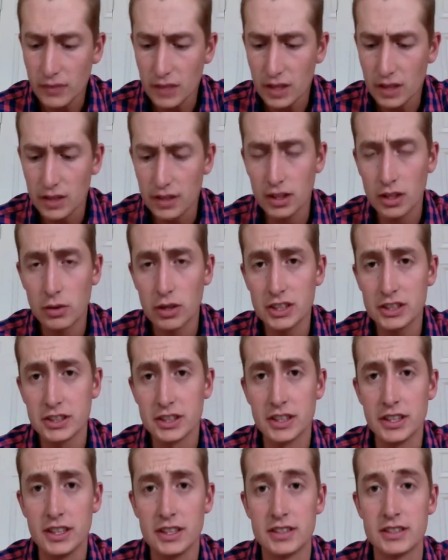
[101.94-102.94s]
And the
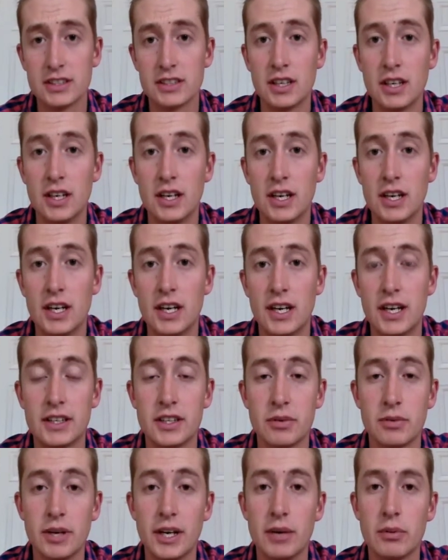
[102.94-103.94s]
question is, at
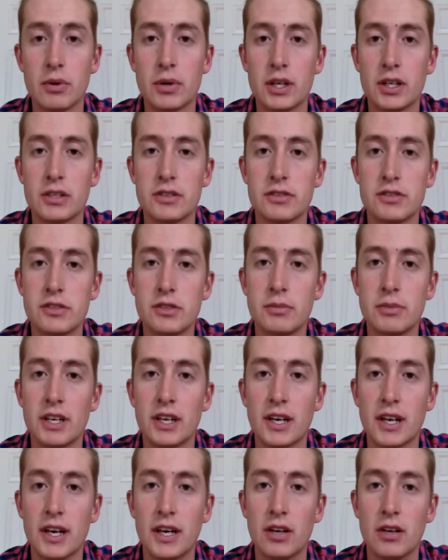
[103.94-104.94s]
the rate we're
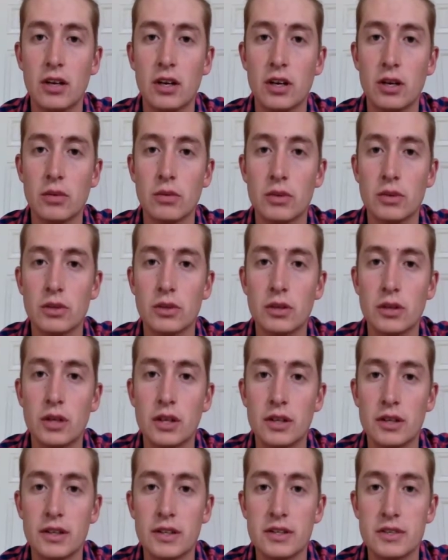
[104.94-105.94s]
consuming, how long will
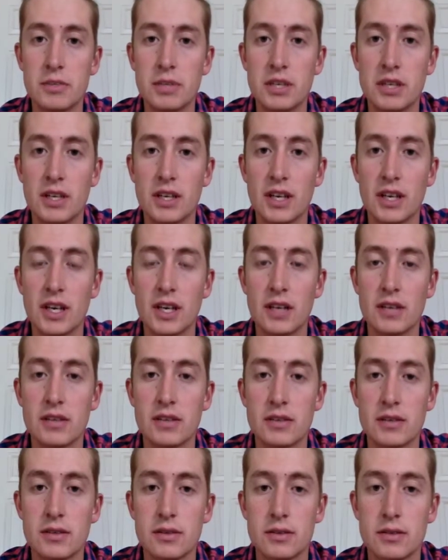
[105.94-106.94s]
this be the
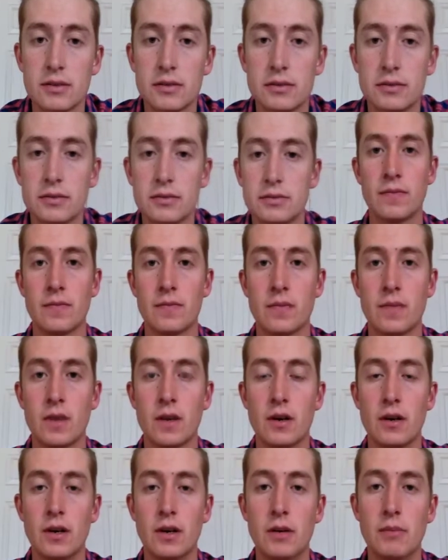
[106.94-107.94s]
case?
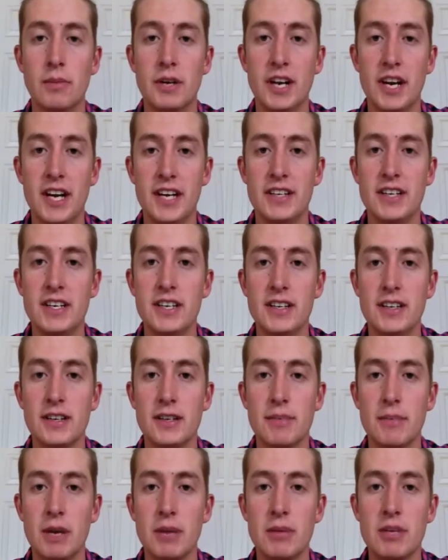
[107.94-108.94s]
An idea
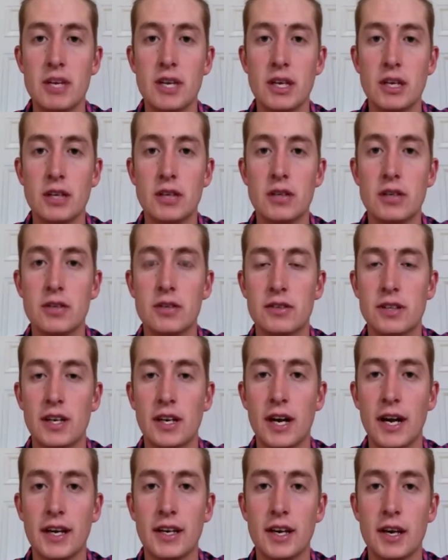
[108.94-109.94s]
that maybe they could use that
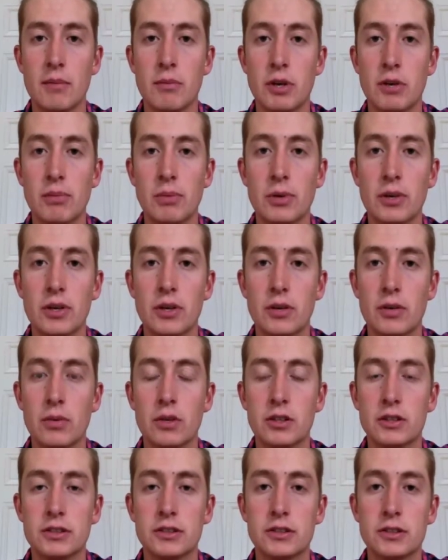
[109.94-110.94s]
I came up with
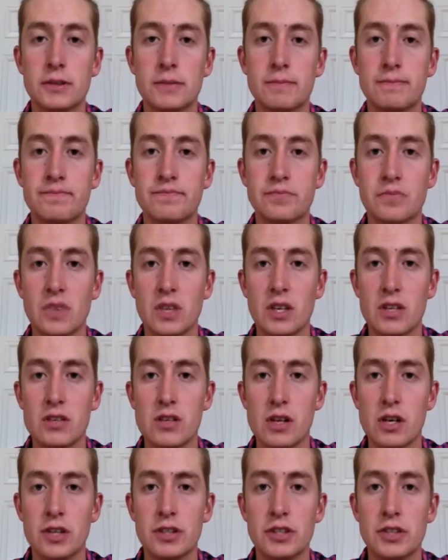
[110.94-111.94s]
was these
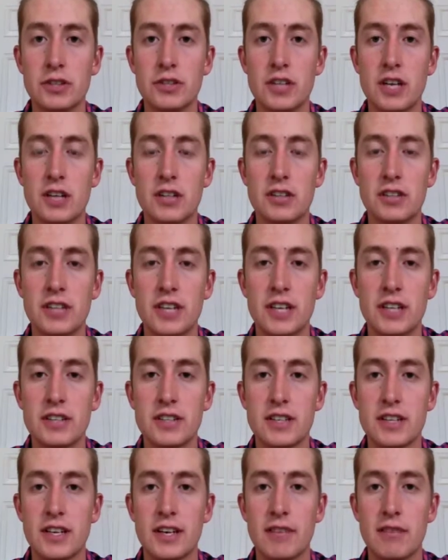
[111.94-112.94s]
large hotel chains
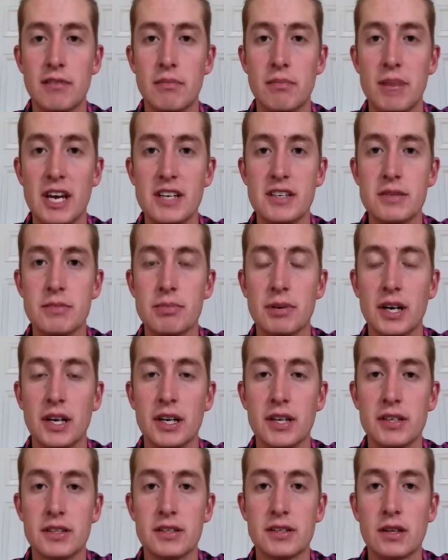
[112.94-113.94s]
could have a base
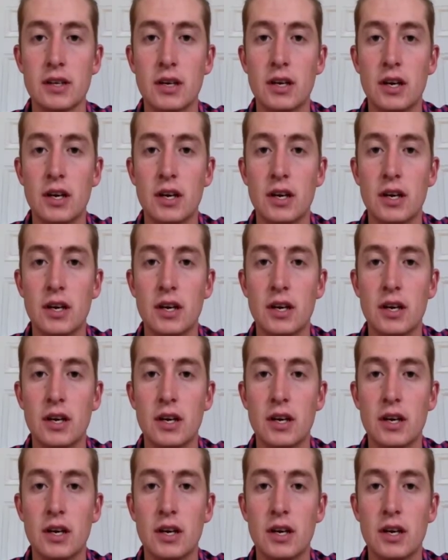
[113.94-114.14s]
price